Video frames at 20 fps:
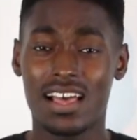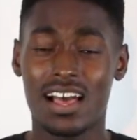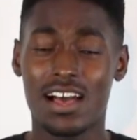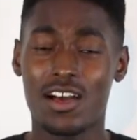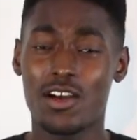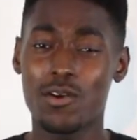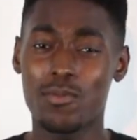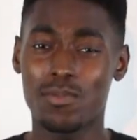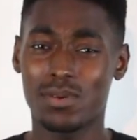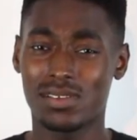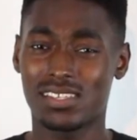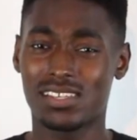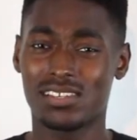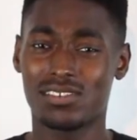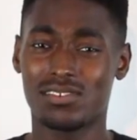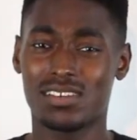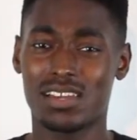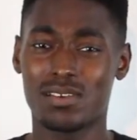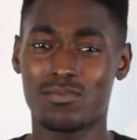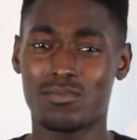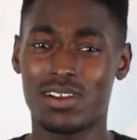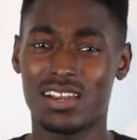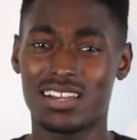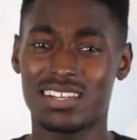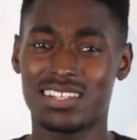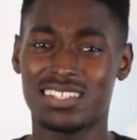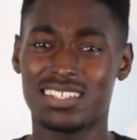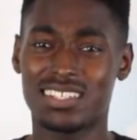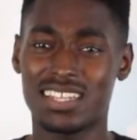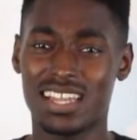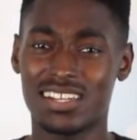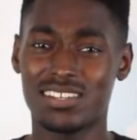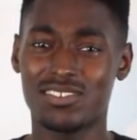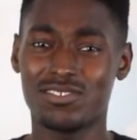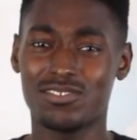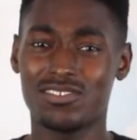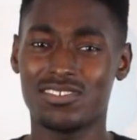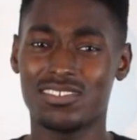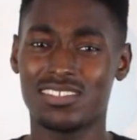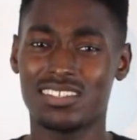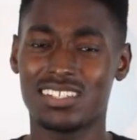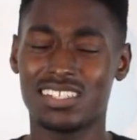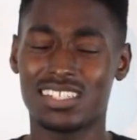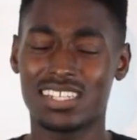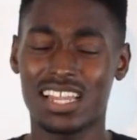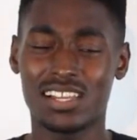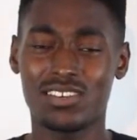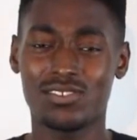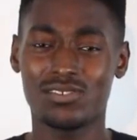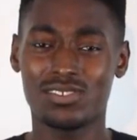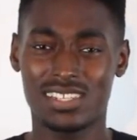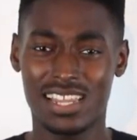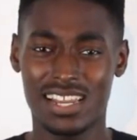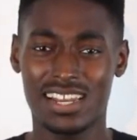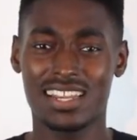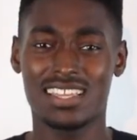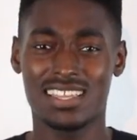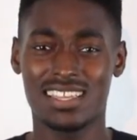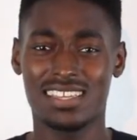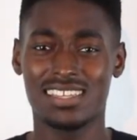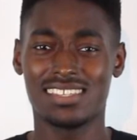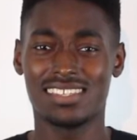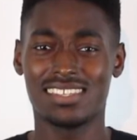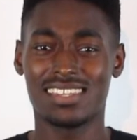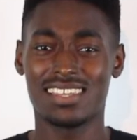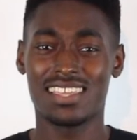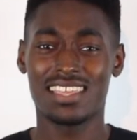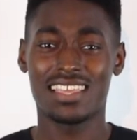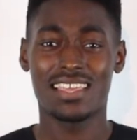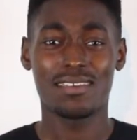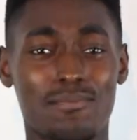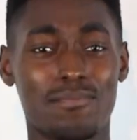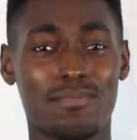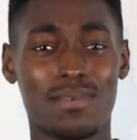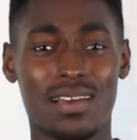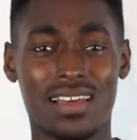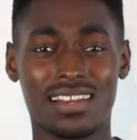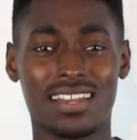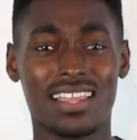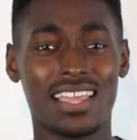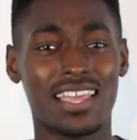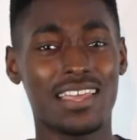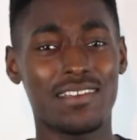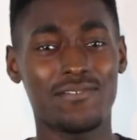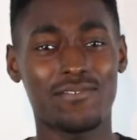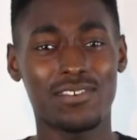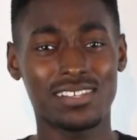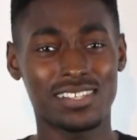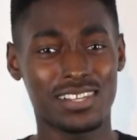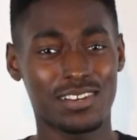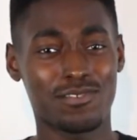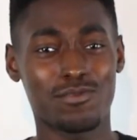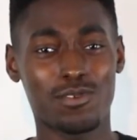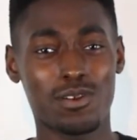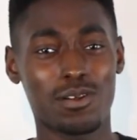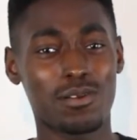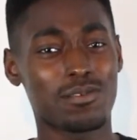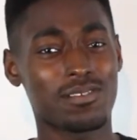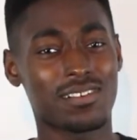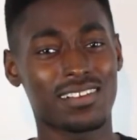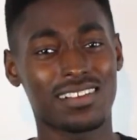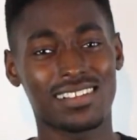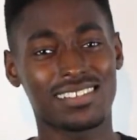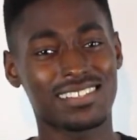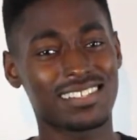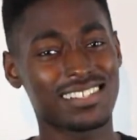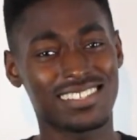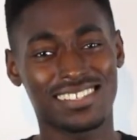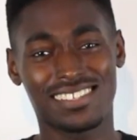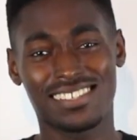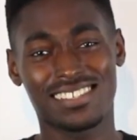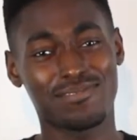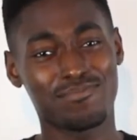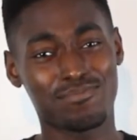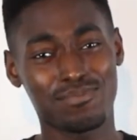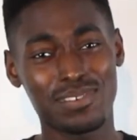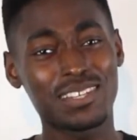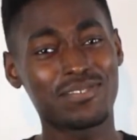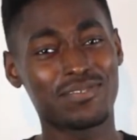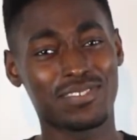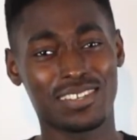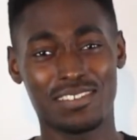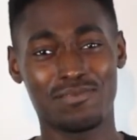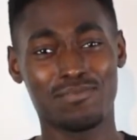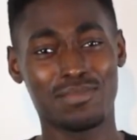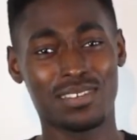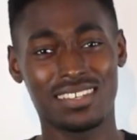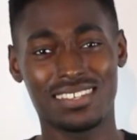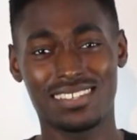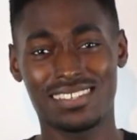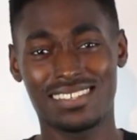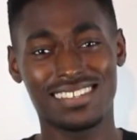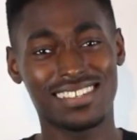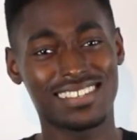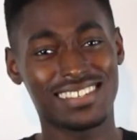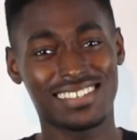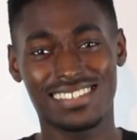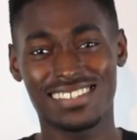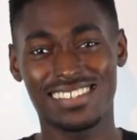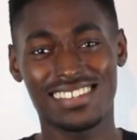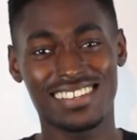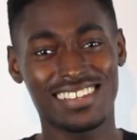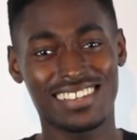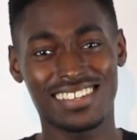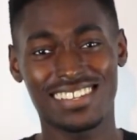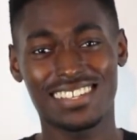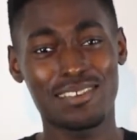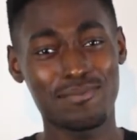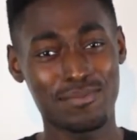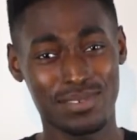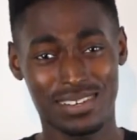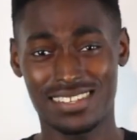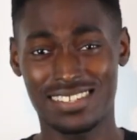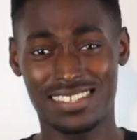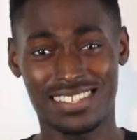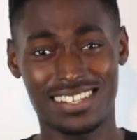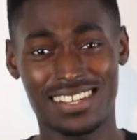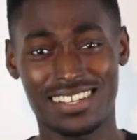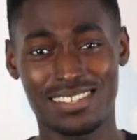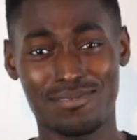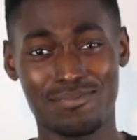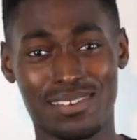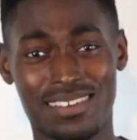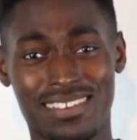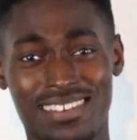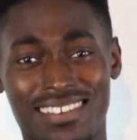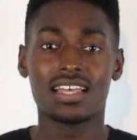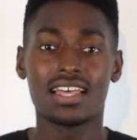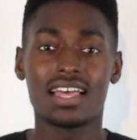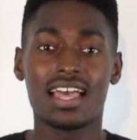I hope I said your name right. Daniel Dennehy's. Man, if I said it wrong, just please forgive me and give me another chance, man.